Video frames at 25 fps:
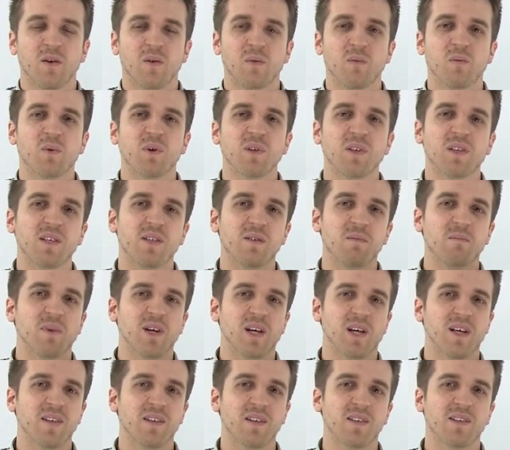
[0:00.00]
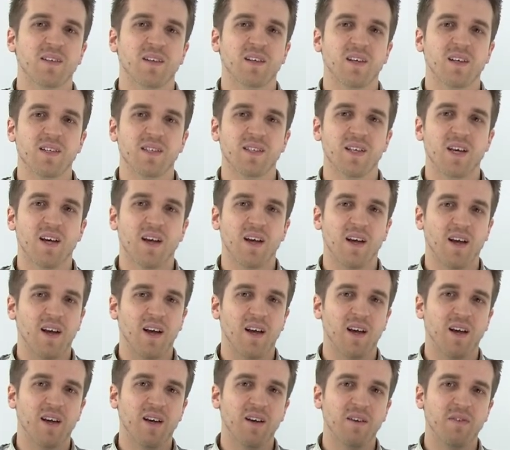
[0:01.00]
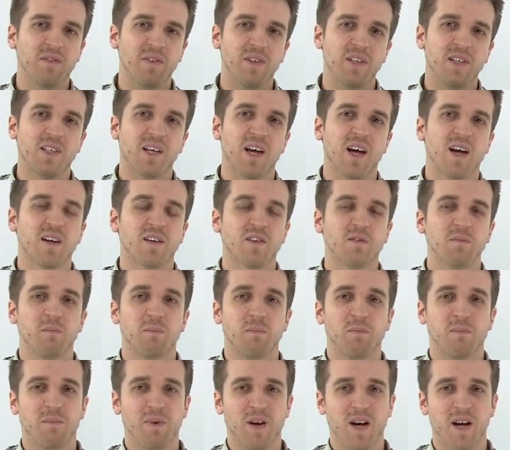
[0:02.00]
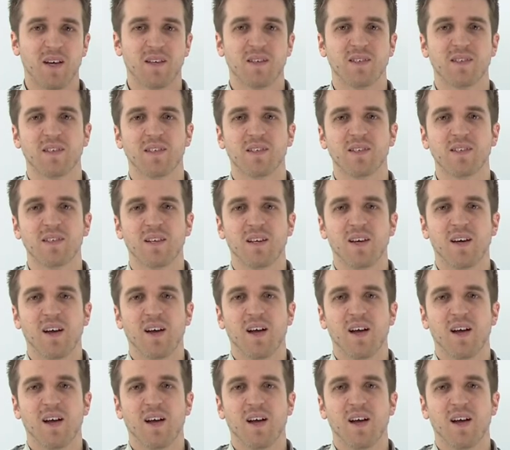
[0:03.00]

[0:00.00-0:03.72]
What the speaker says: What this means is that if this act passes,